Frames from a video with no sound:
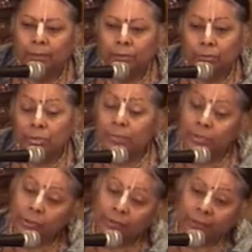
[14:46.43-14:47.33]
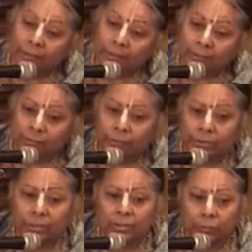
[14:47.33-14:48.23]
do some service,
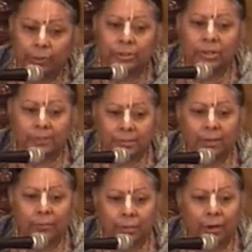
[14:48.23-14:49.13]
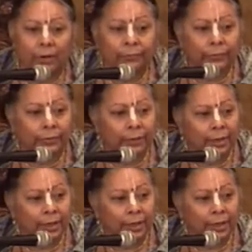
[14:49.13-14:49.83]
which is the workshops that we offer,